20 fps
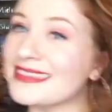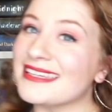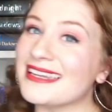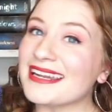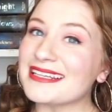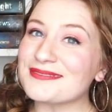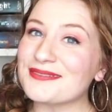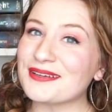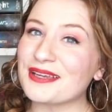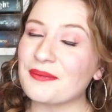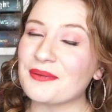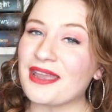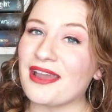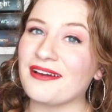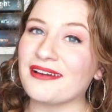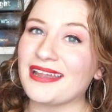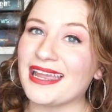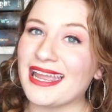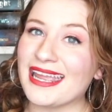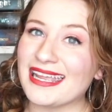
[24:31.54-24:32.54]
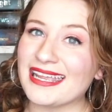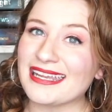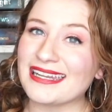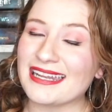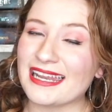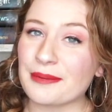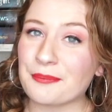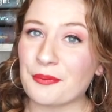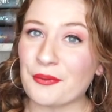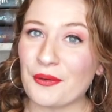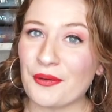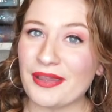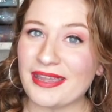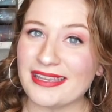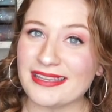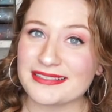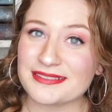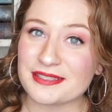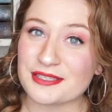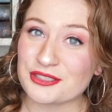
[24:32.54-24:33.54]
The next book coming out in April
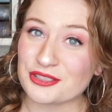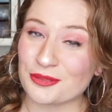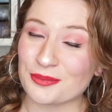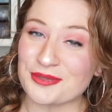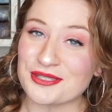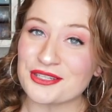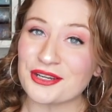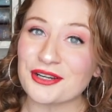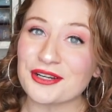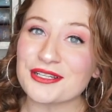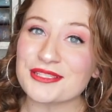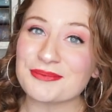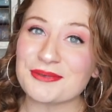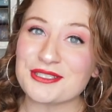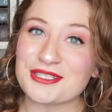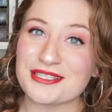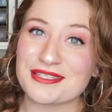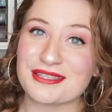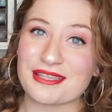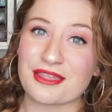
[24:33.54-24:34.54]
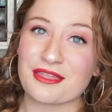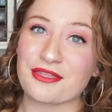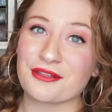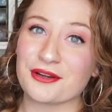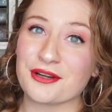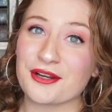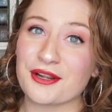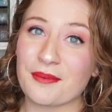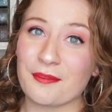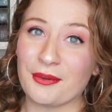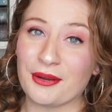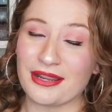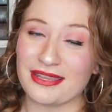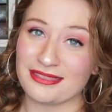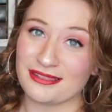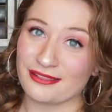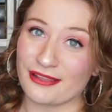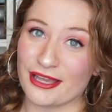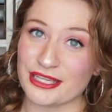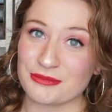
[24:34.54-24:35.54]
is The Serpent's Curse, which is the third book
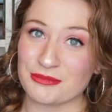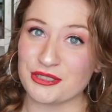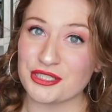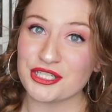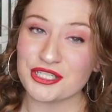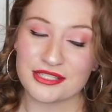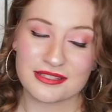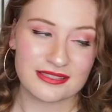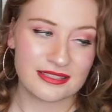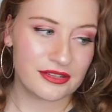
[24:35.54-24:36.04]
in the Last Magician